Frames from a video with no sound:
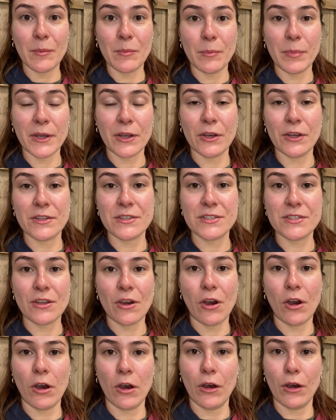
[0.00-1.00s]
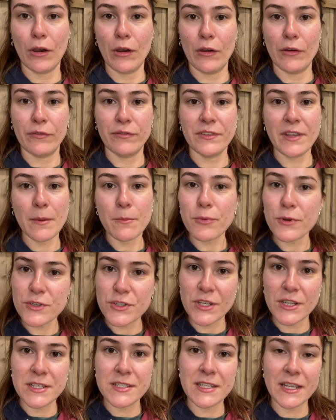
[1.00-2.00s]
because of
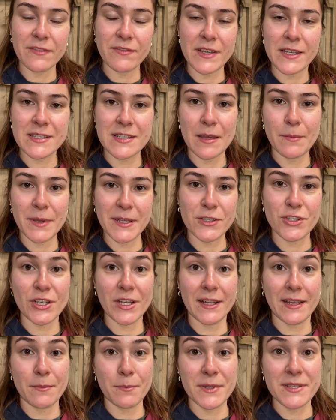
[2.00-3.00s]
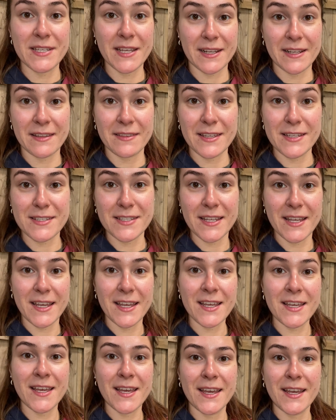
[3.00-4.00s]
temperatures. If it's a bit chilly, and particularly this
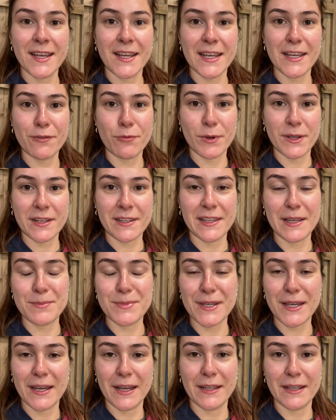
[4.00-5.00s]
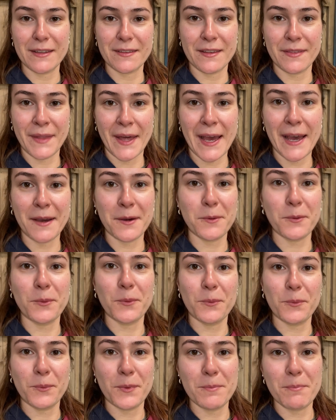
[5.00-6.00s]
year, if we'd clipped earlier than that,
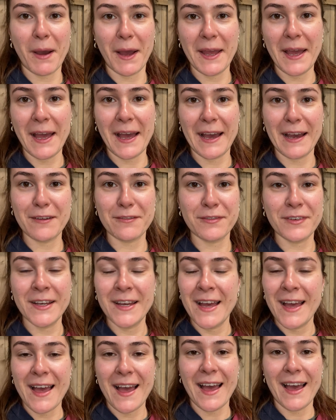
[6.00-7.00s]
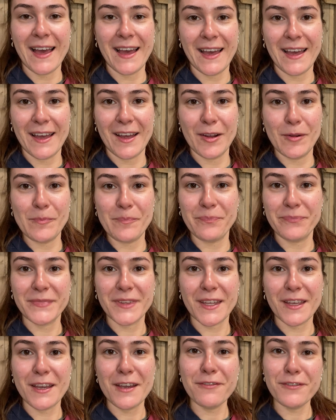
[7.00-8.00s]
we might have
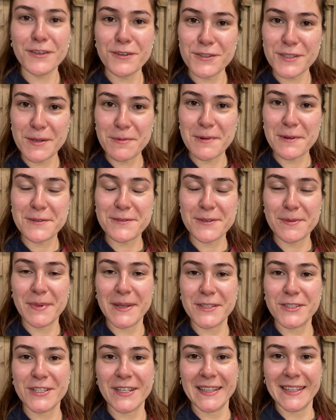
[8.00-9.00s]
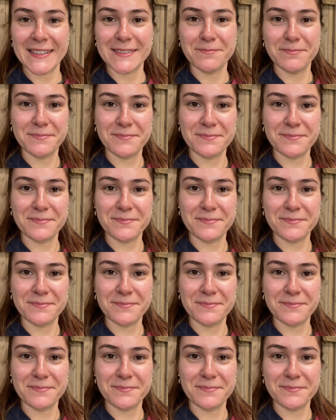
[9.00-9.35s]
a few sheep which were a bit chilly.